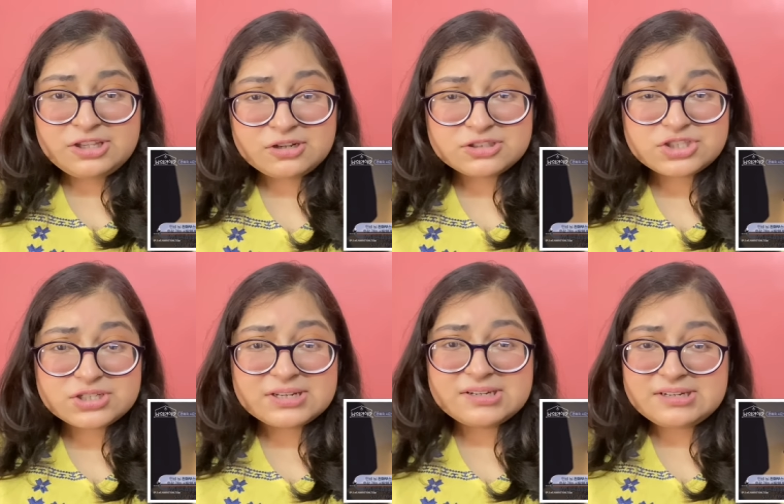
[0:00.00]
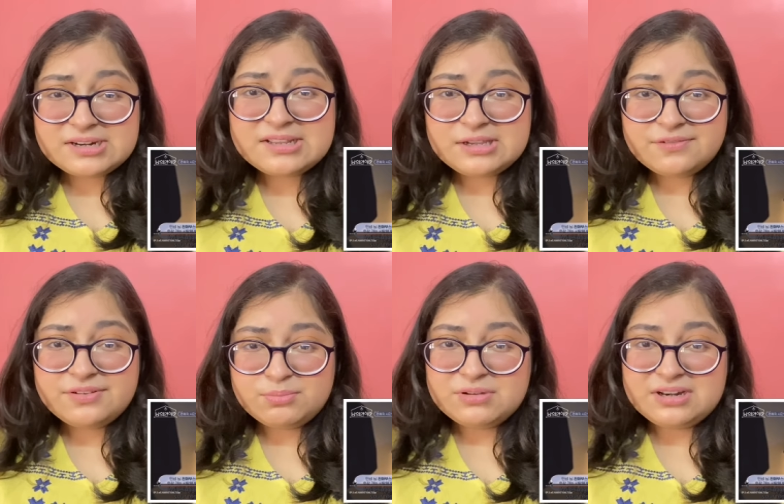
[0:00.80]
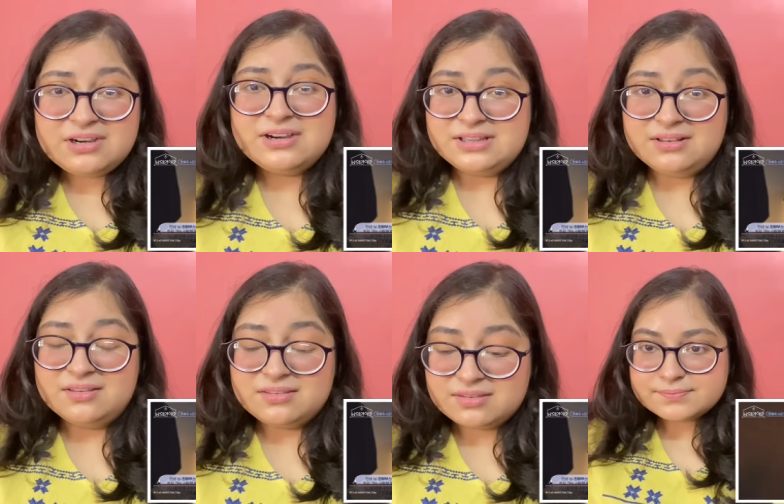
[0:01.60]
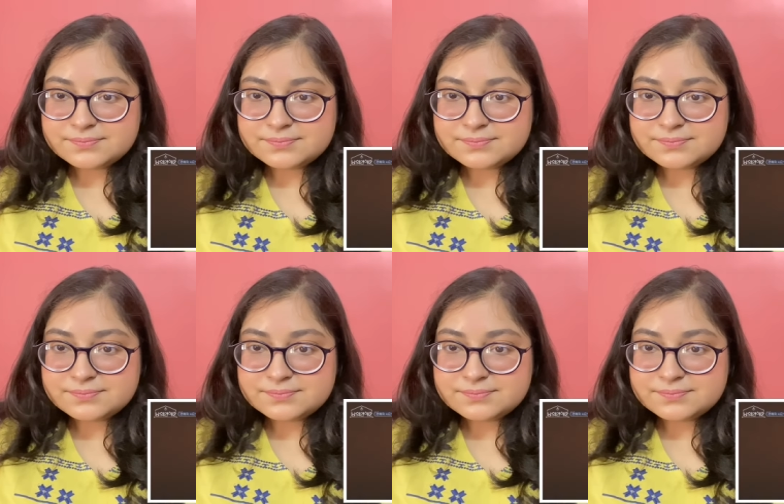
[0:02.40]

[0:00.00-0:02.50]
Hyungjun did give him clear hints.